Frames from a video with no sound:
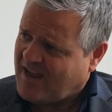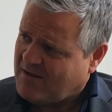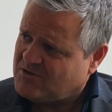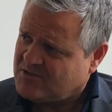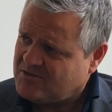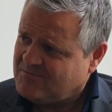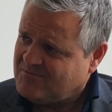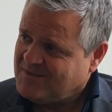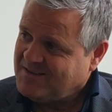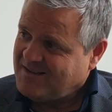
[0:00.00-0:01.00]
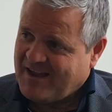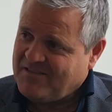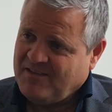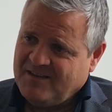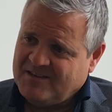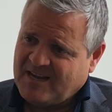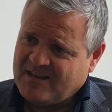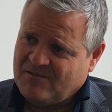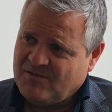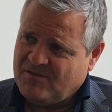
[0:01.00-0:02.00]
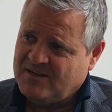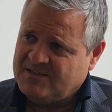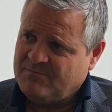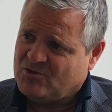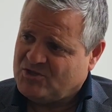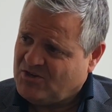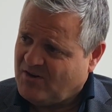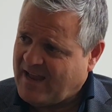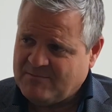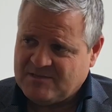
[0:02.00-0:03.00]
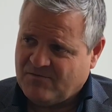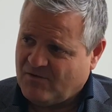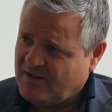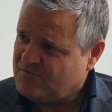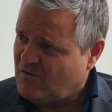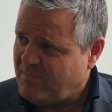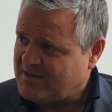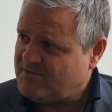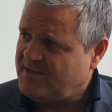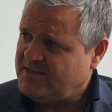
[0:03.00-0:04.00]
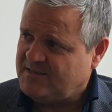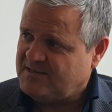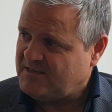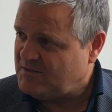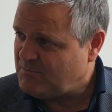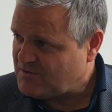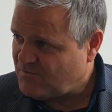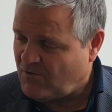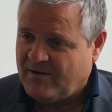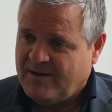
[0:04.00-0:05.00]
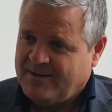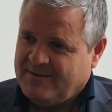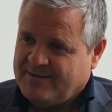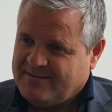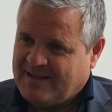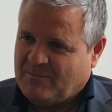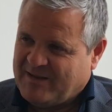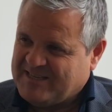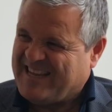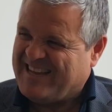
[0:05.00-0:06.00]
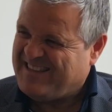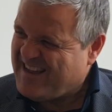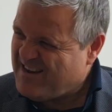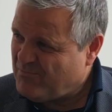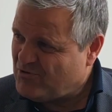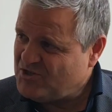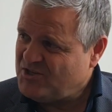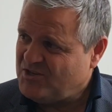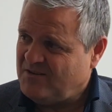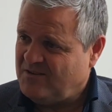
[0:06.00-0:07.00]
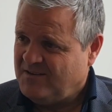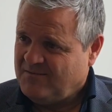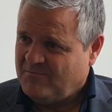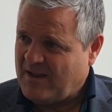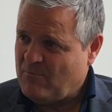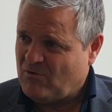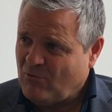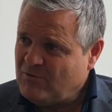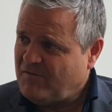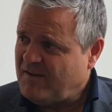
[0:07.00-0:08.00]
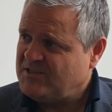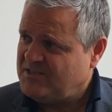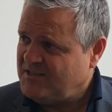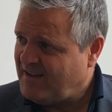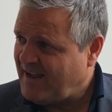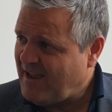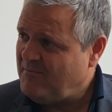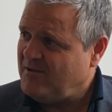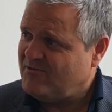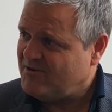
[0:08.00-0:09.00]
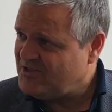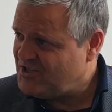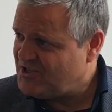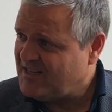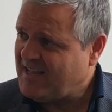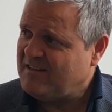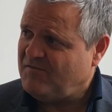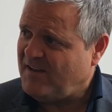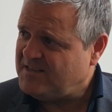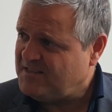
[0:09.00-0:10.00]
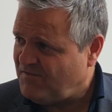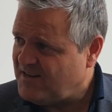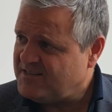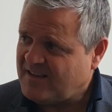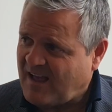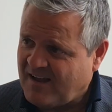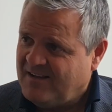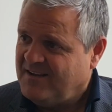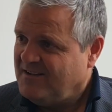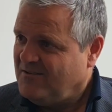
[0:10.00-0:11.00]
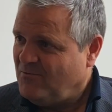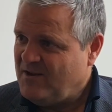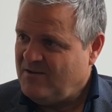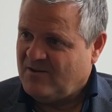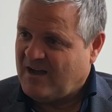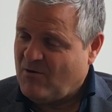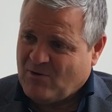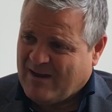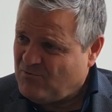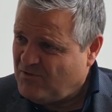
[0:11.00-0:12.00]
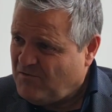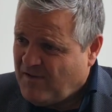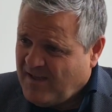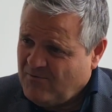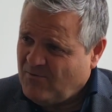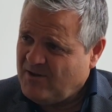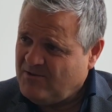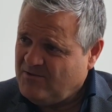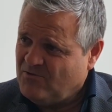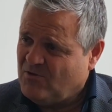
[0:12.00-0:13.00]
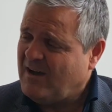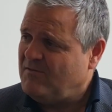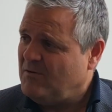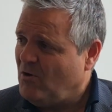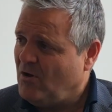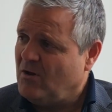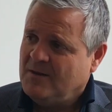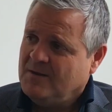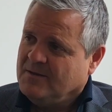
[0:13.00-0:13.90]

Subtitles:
games. I think inside of the drills in position games, the 4 against 4 plus 3, 6 against 6 plus 4, that the players stay in their position, playing with all the phases in the game, in transition, attack, defense, defense, attack, how you have to defend when you don't have the ball.